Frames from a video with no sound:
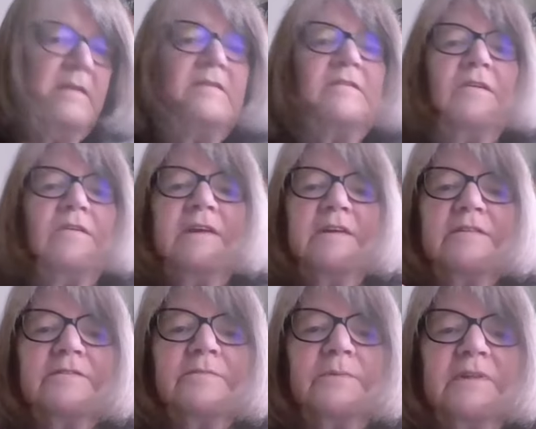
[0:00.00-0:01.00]
So
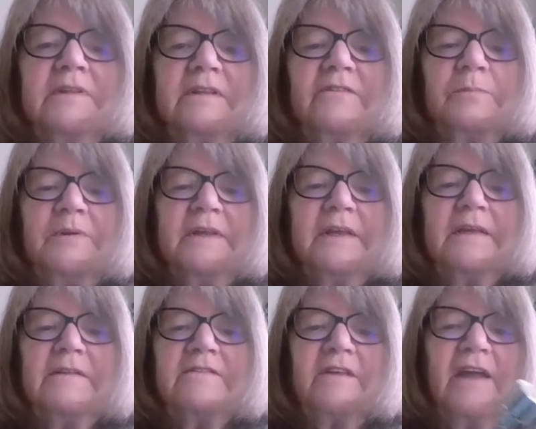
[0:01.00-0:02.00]
here's what it's
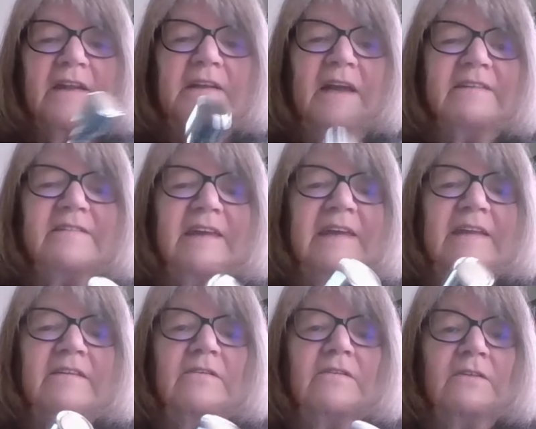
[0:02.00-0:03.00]
pretty. It's got a nice
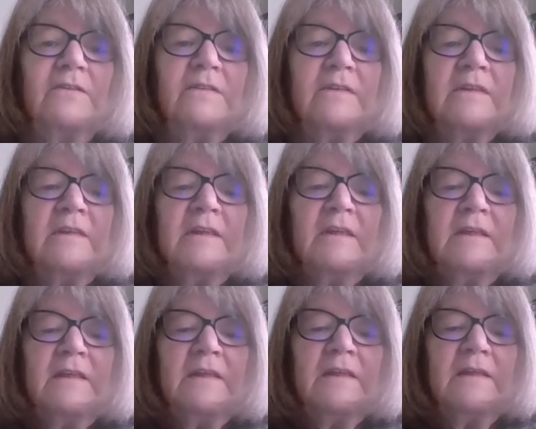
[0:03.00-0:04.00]
handle,
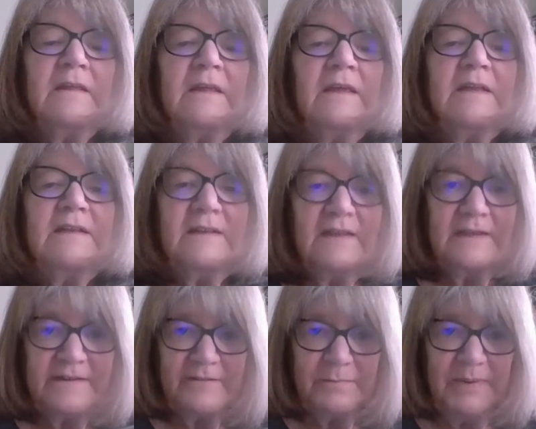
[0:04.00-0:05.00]
and it
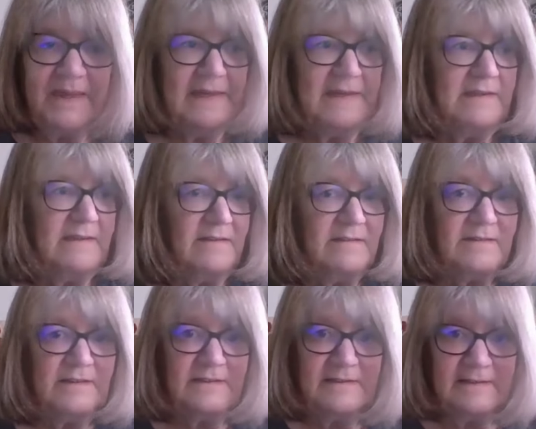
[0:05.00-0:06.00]

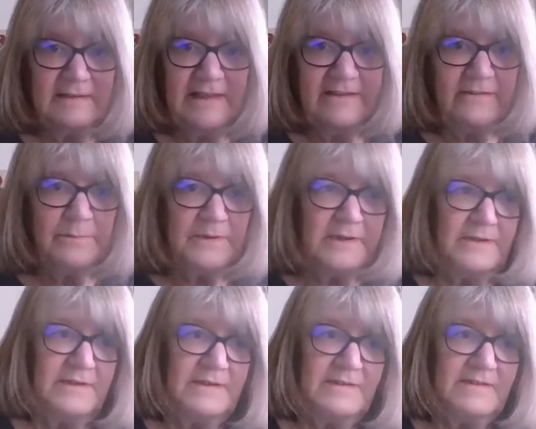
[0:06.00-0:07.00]
expands. That's pretty
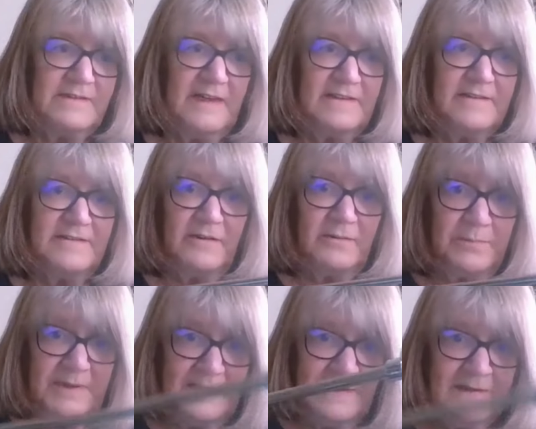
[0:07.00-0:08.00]
good. It's
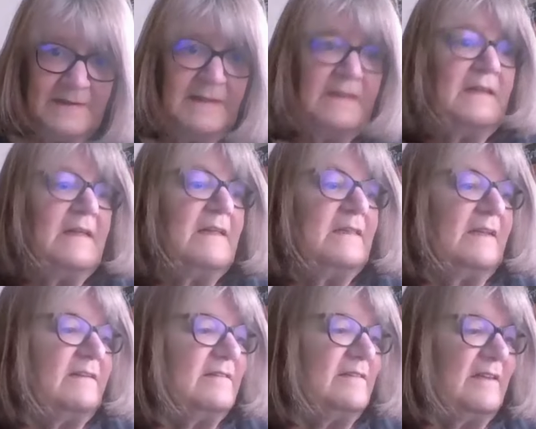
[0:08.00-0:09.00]
telescoping.
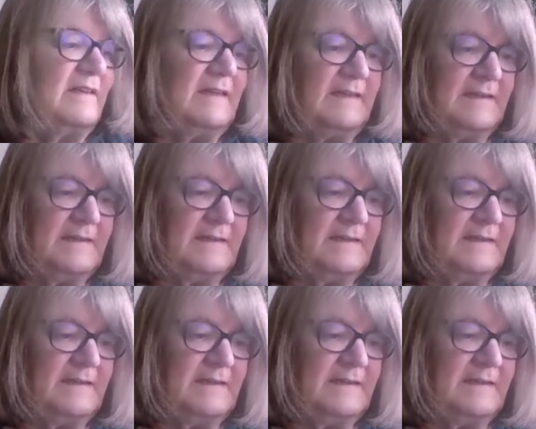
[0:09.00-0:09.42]
Let's see.